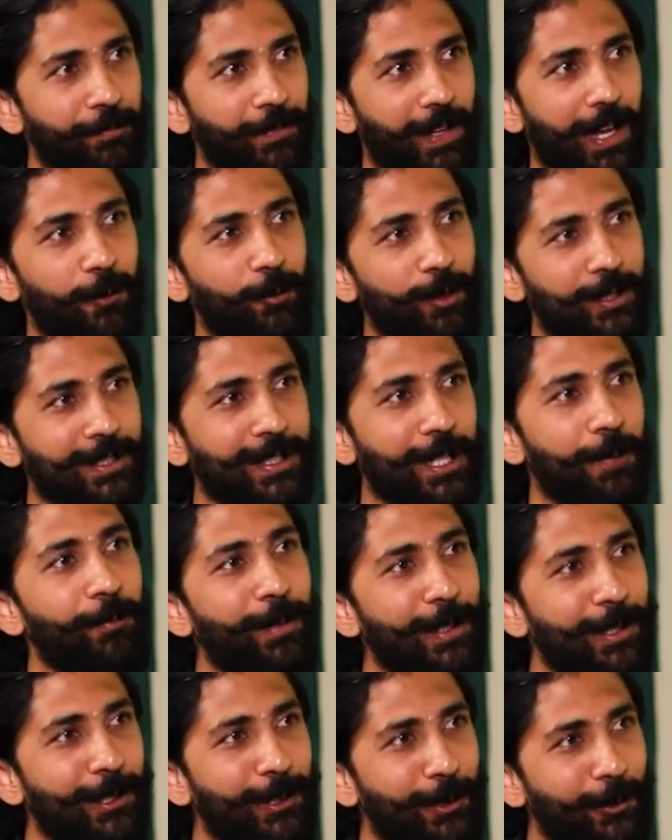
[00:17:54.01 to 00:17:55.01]
I would step
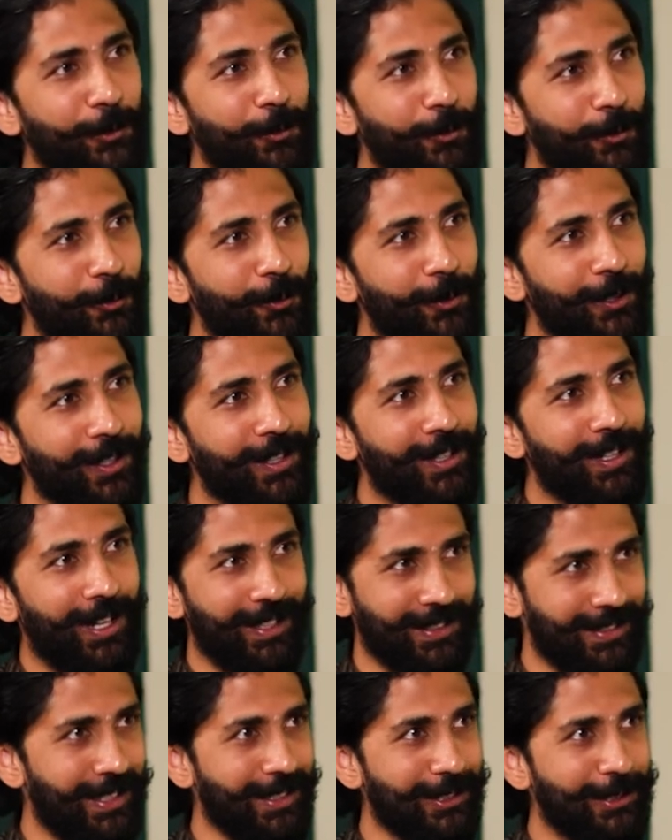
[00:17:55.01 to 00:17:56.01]
into
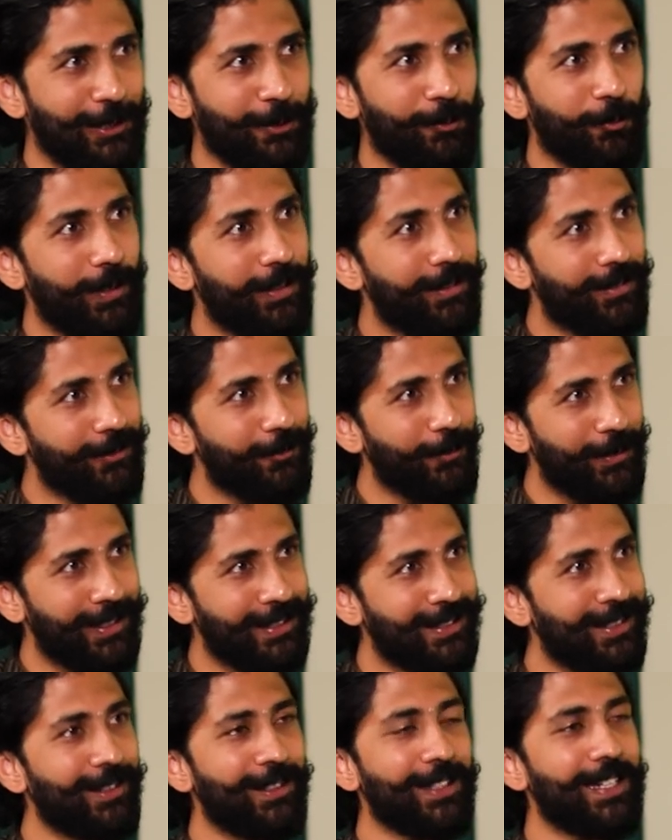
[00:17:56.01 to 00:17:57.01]
a session with a
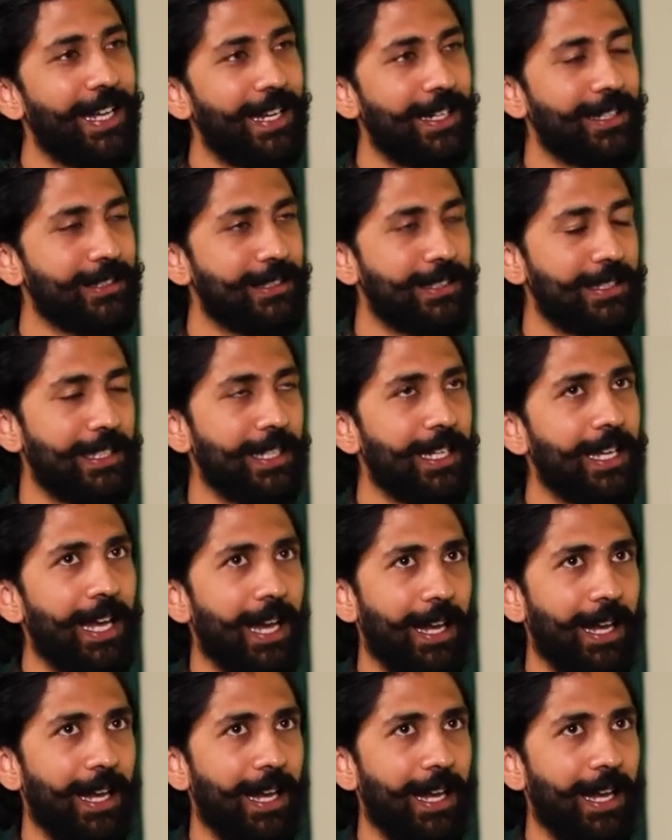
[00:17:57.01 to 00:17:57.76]
certain energy,